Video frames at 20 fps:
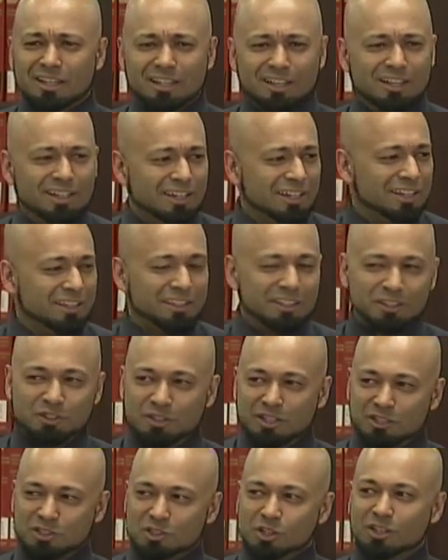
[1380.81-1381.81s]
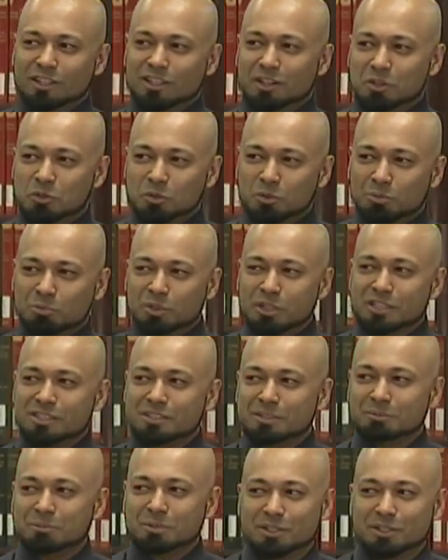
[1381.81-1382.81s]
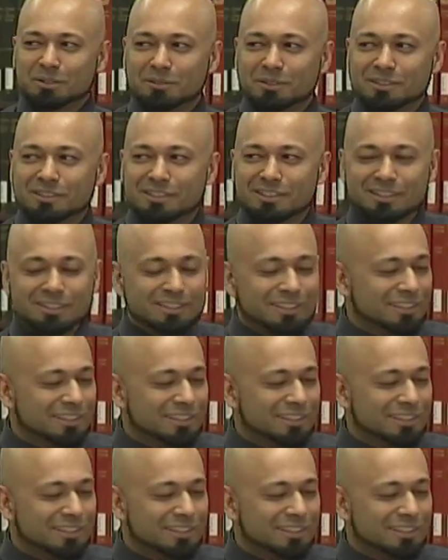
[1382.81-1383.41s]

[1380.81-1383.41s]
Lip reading: I think you guys call that a cool breeze up but